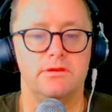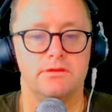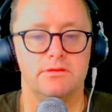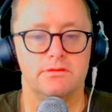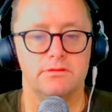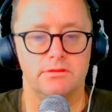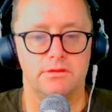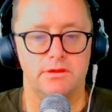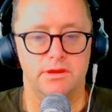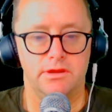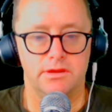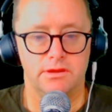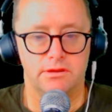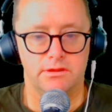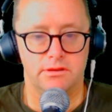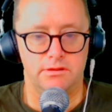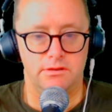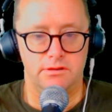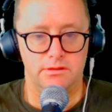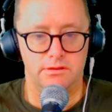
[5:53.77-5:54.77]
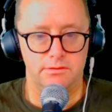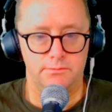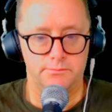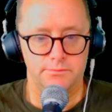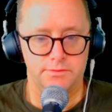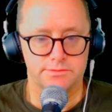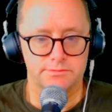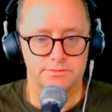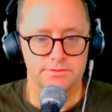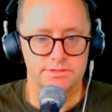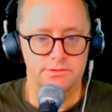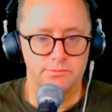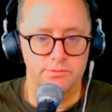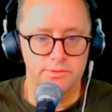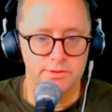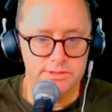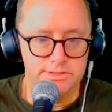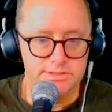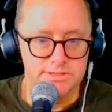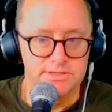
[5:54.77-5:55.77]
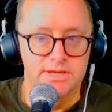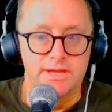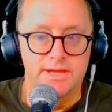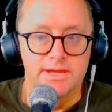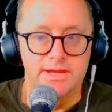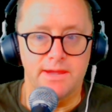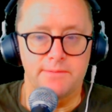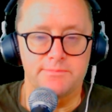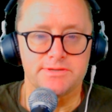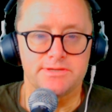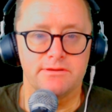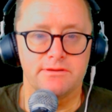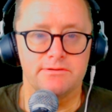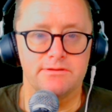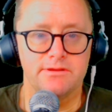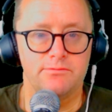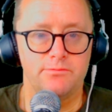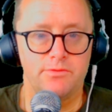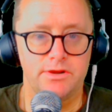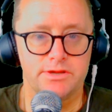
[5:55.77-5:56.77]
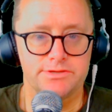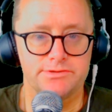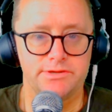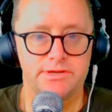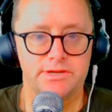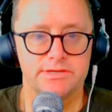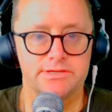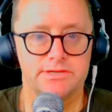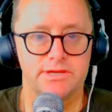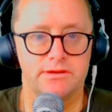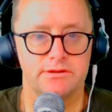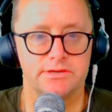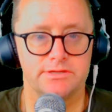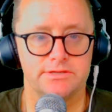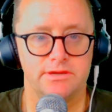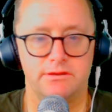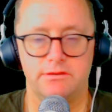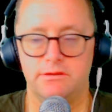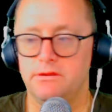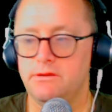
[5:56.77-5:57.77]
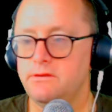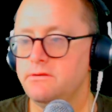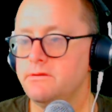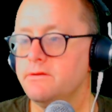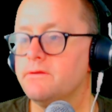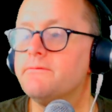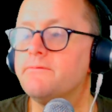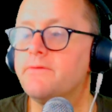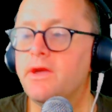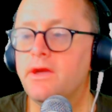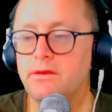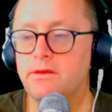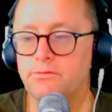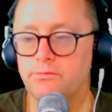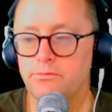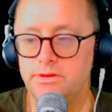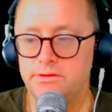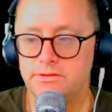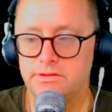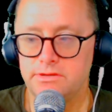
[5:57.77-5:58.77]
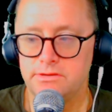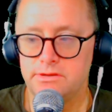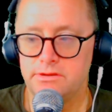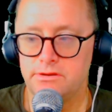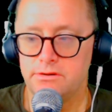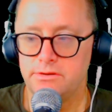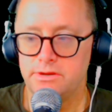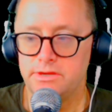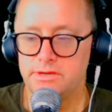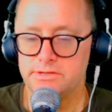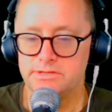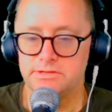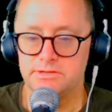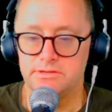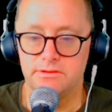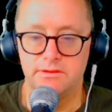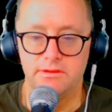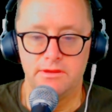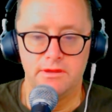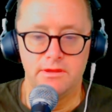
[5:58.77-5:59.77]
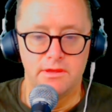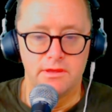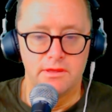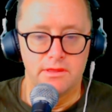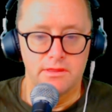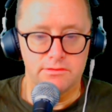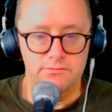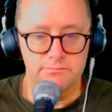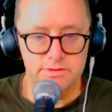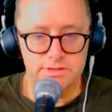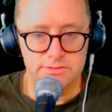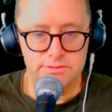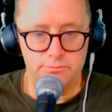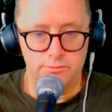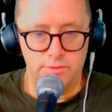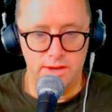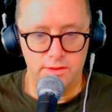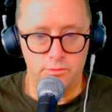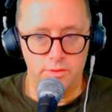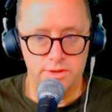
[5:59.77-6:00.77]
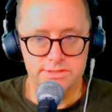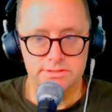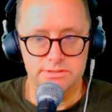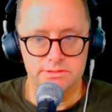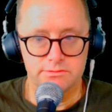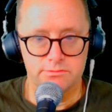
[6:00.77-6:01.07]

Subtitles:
this was the worst kept secret on Wall Street, et cetera, et cetera. And we did notice the reason why it wasn't,